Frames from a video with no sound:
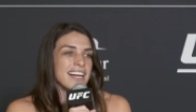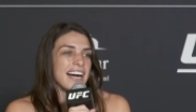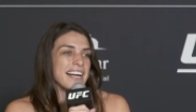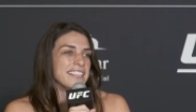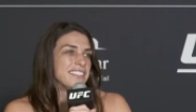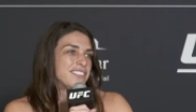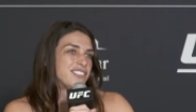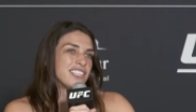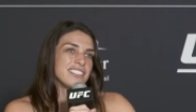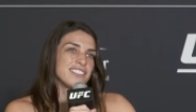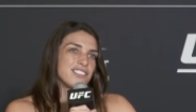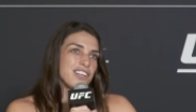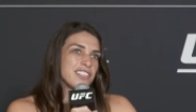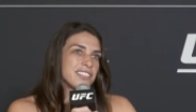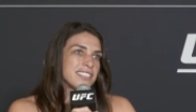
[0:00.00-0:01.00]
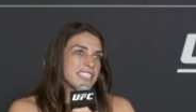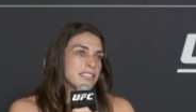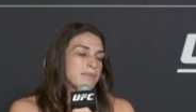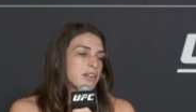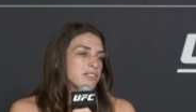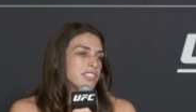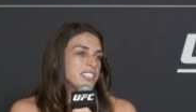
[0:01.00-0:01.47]
I just started thinking
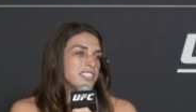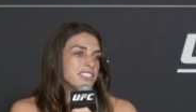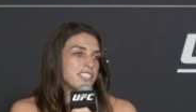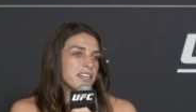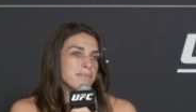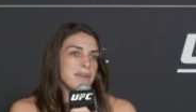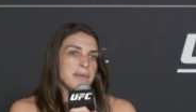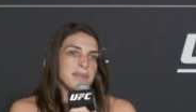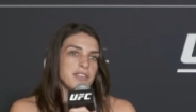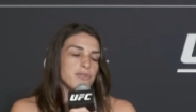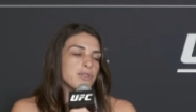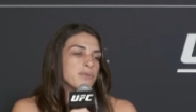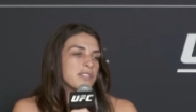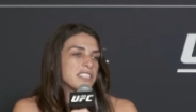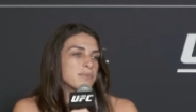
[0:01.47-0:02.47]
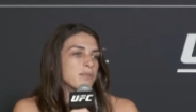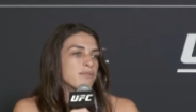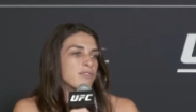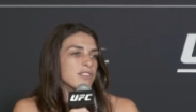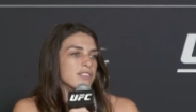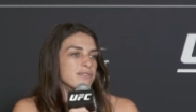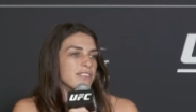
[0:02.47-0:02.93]
about Tisha maybe three weeks
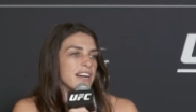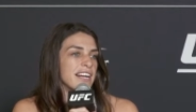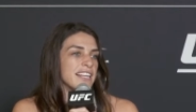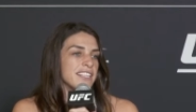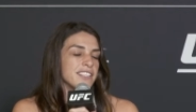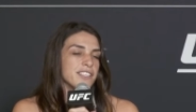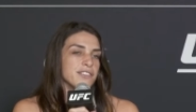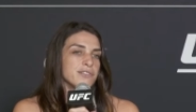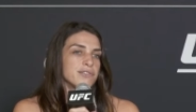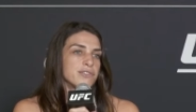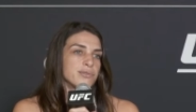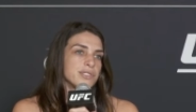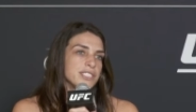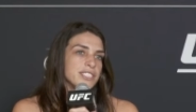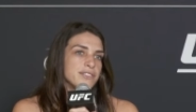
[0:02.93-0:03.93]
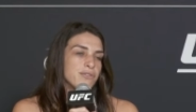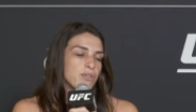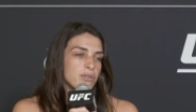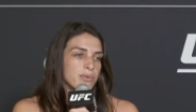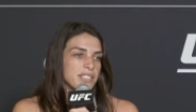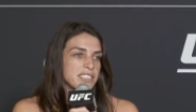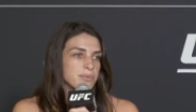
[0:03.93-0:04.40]
before the fight, you know, three,
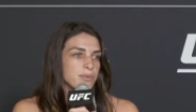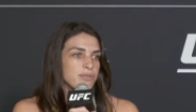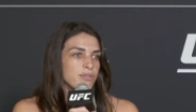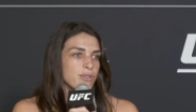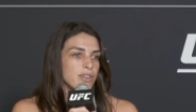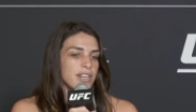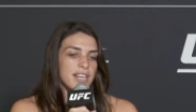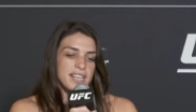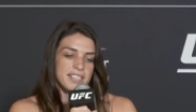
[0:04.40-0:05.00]
four weeks before.